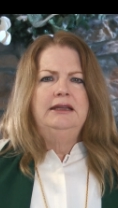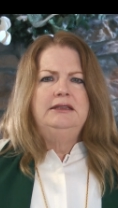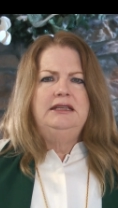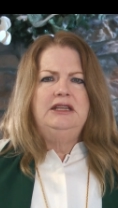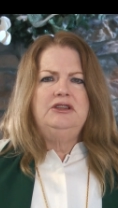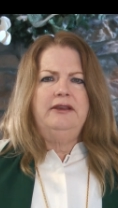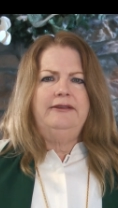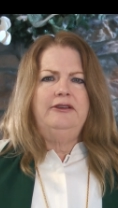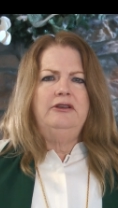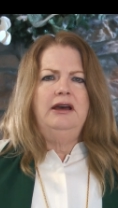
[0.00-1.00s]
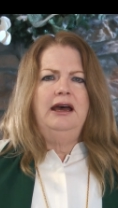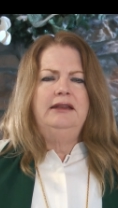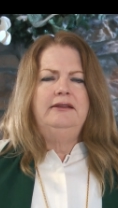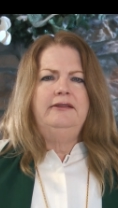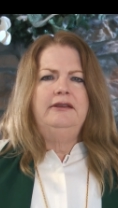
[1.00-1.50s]
Teach us, O
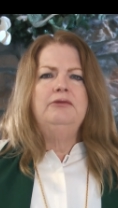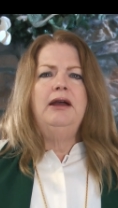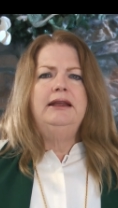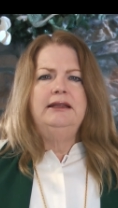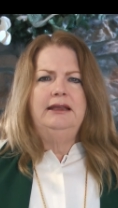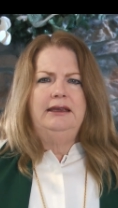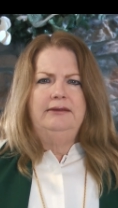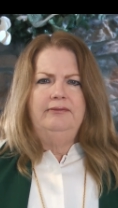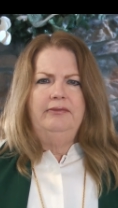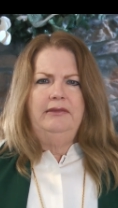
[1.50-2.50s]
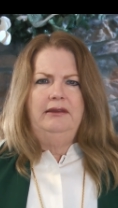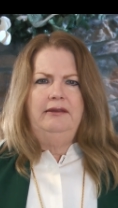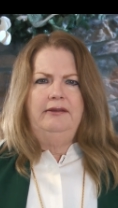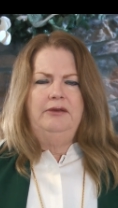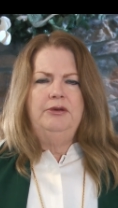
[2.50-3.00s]
God, to see rightly, to
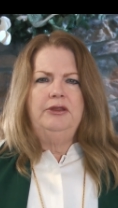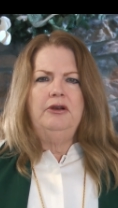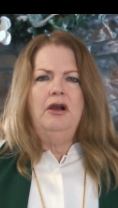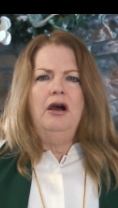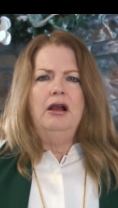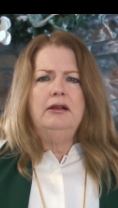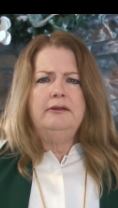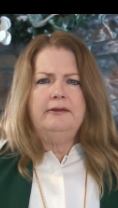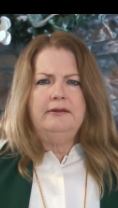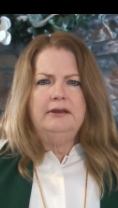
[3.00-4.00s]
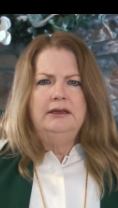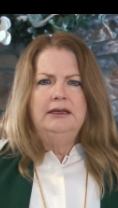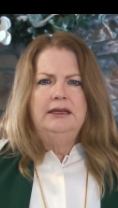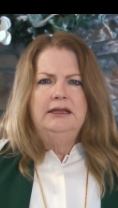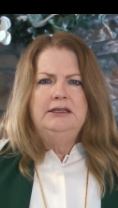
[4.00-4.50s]
see with our hearts.
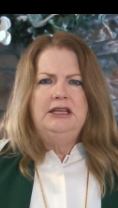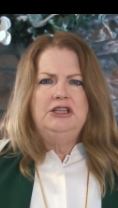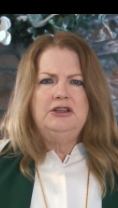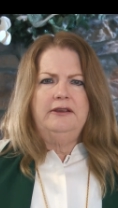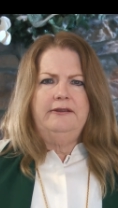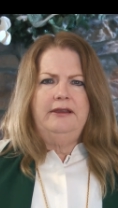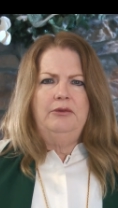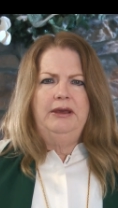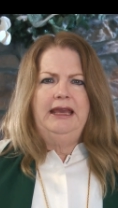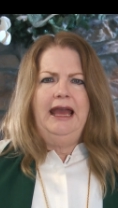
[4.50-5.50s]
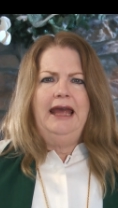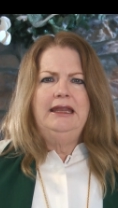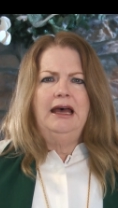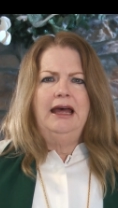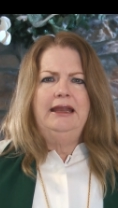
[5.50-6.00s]
Teach us that we
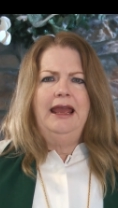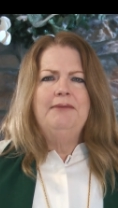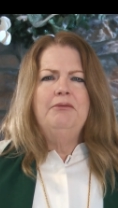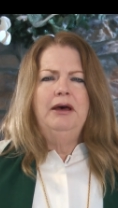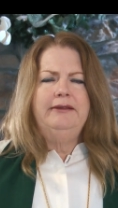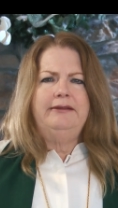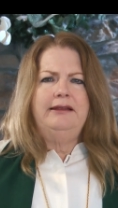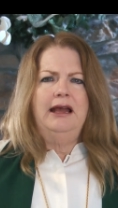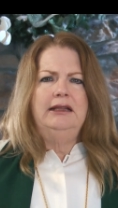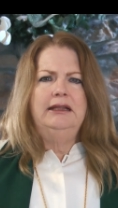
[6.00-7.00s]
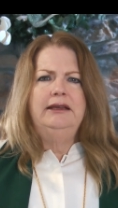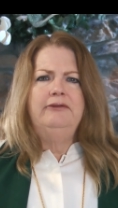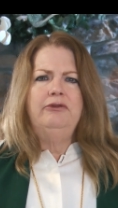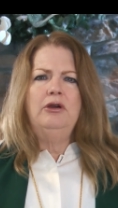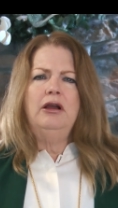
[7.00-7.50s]
cannot and must not live
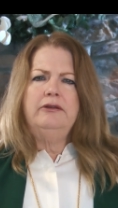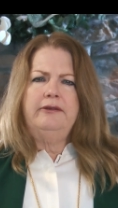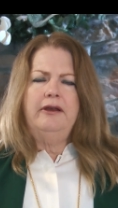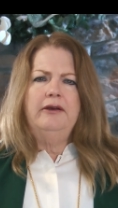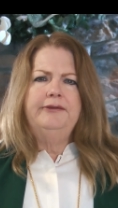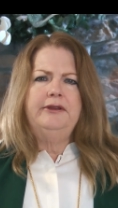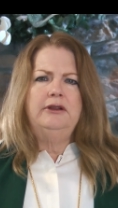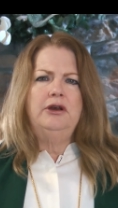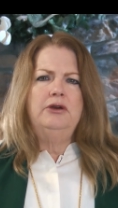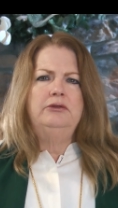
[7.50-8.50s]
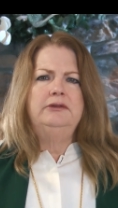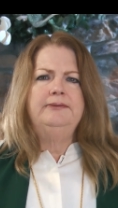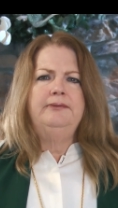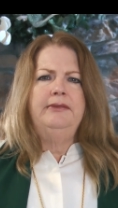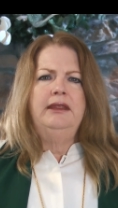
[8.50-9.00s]
for ourselves alone.
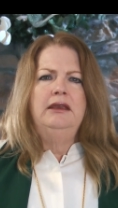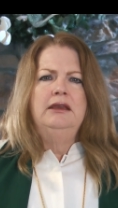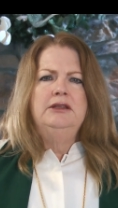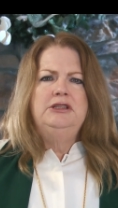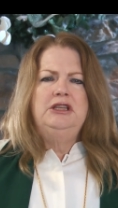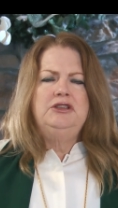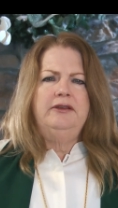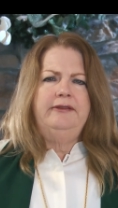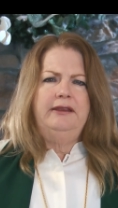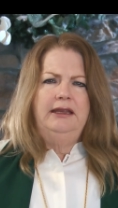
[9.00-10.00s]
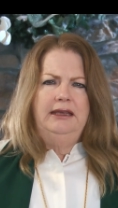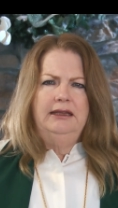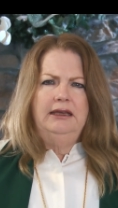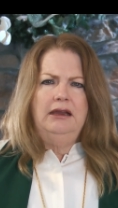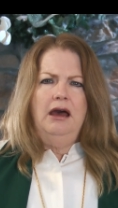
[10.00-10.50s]
Teach us that
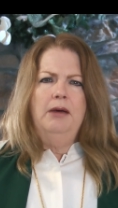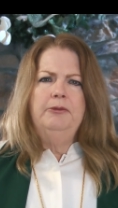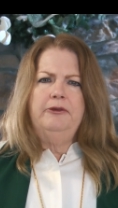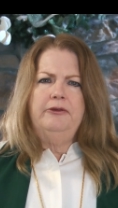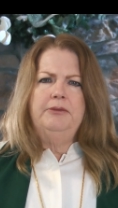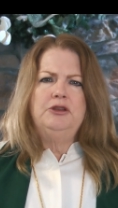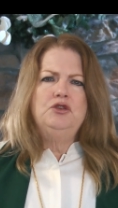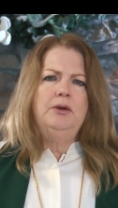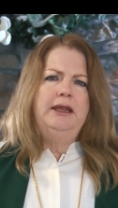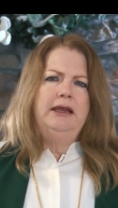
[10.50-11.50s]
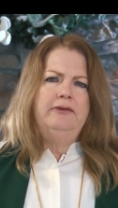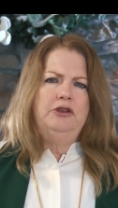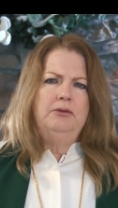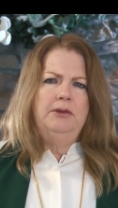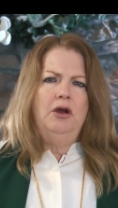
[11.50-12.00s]
healing comes from the joining of
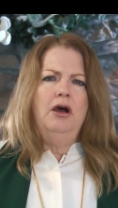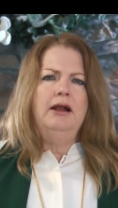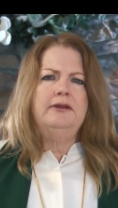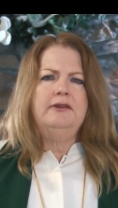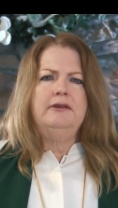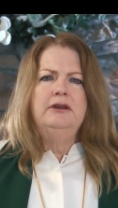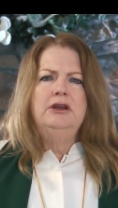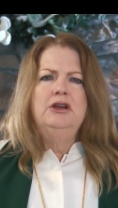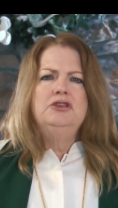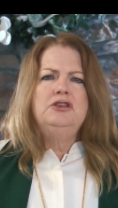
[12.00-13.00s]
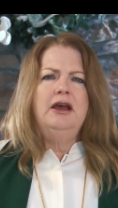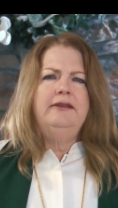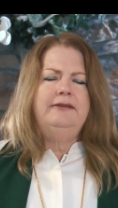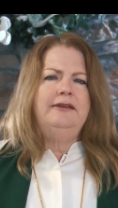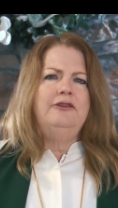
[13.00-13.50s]
human hearts,
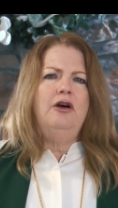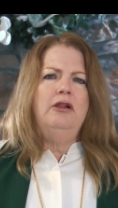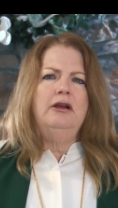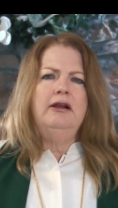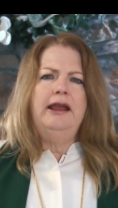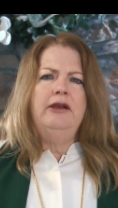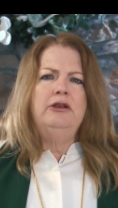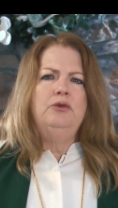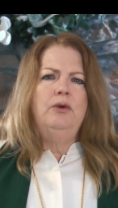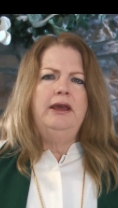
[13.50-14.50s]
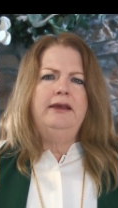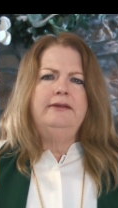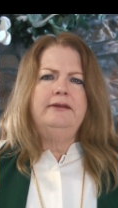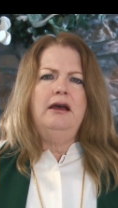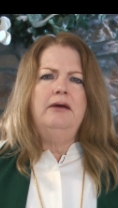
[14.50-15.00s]
just as all our errant
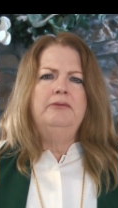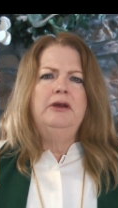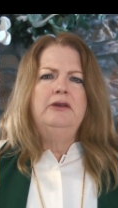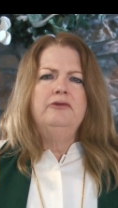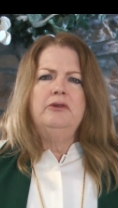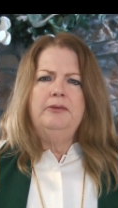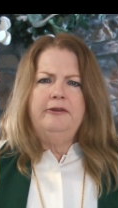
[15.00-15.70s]
ways come from